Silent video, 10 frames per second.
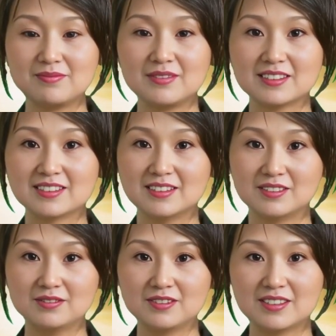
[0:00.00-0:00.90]

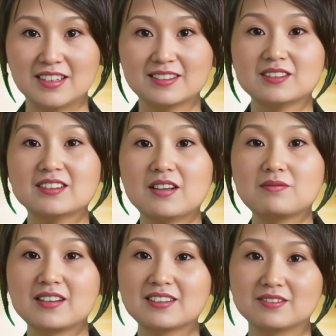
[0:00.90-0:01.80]
Huiyong drowned in the
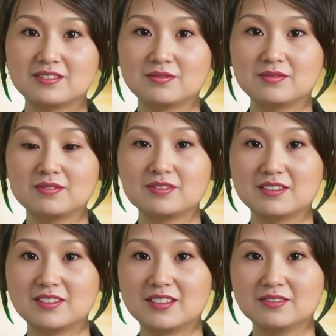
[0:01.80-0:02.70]
waters off
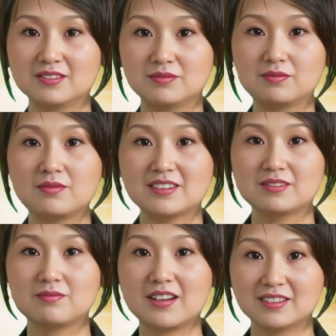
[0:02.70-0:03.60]
Huachuan, Canada
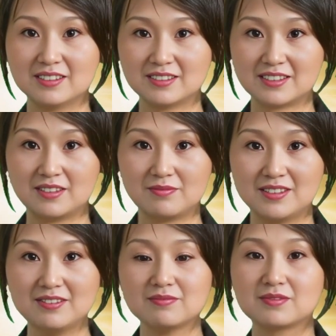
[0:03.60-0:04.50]
in November
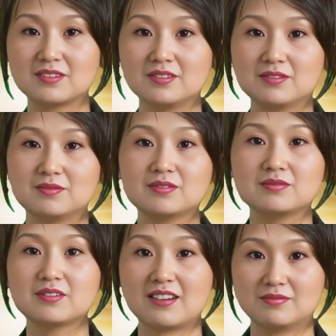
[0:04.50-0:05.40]
2022.
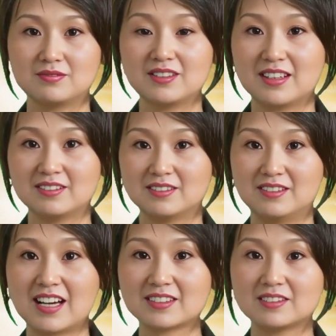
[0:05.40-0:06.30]

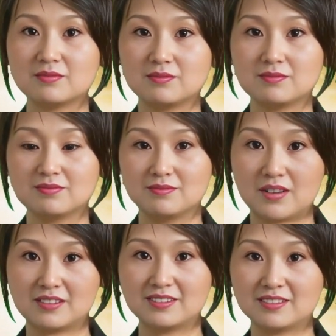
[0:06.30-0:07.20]
Pro-democracy
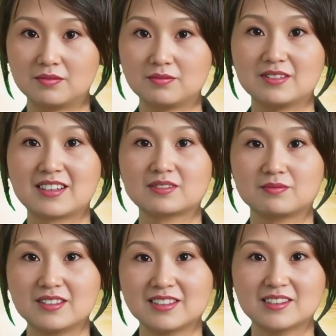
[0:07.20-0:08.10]
activists said
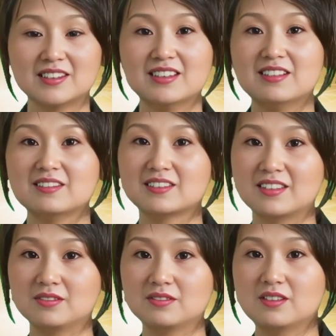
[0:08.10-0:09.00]
that Huiyong was
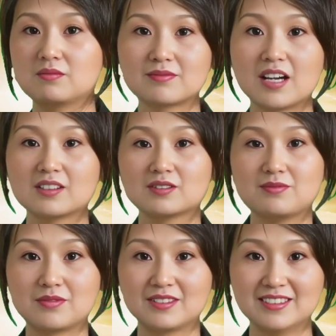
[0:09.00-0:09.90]
very good at
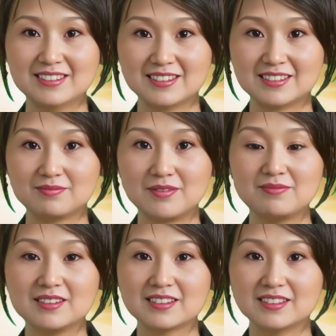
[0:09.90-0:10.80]
swimming and was a
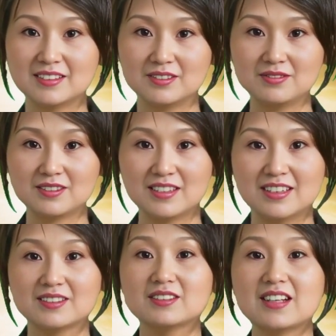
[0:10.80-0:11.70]
master diver,
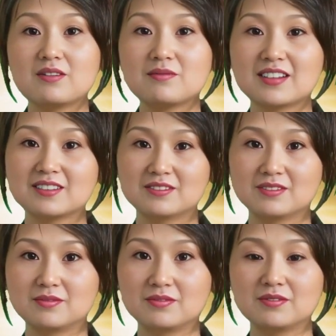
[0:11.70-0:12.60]
so the
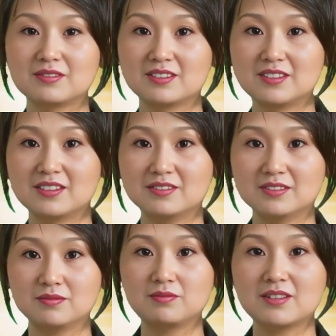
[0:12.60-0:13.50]
possibility of drowning was
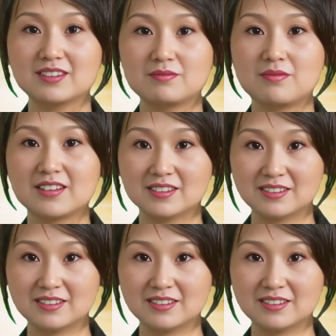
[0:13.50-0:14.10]
very small.